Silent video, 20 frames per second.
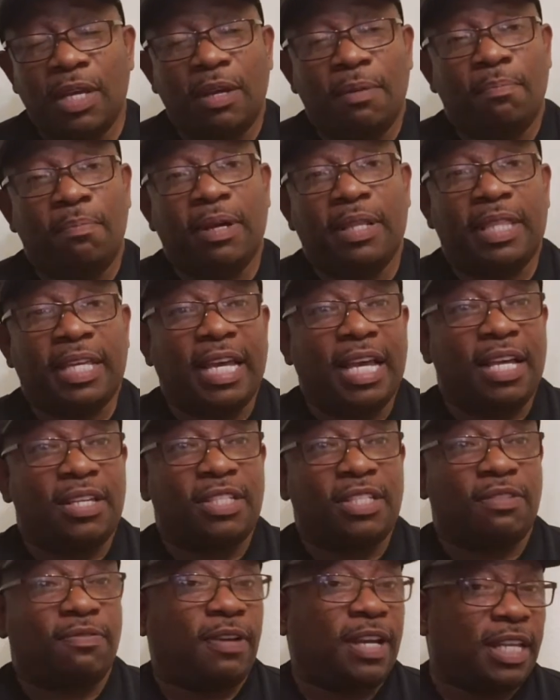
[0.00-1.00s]
but the house
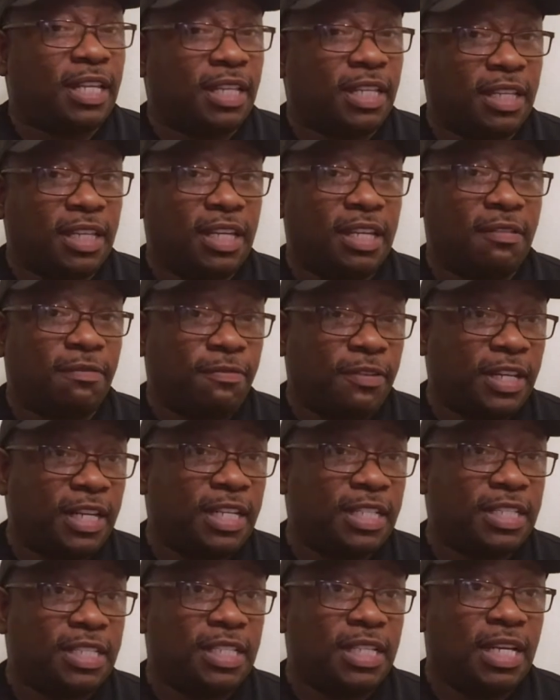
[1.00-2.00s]
is finally getting
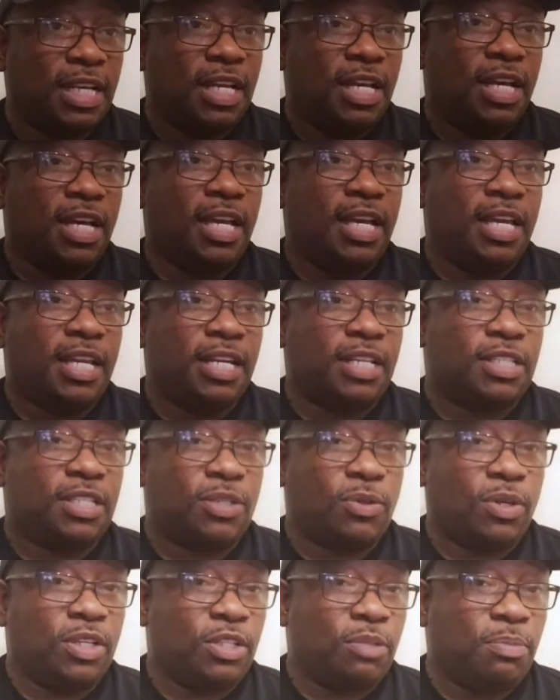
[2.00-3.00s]
finished, and it's
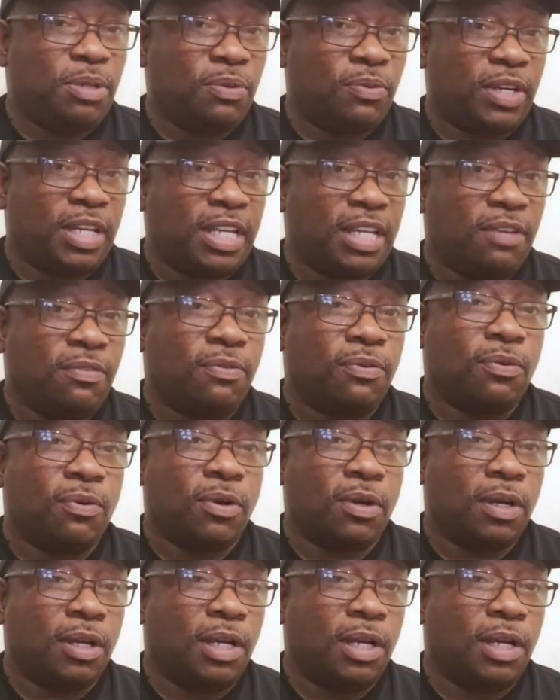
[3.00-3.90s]
going to be renting for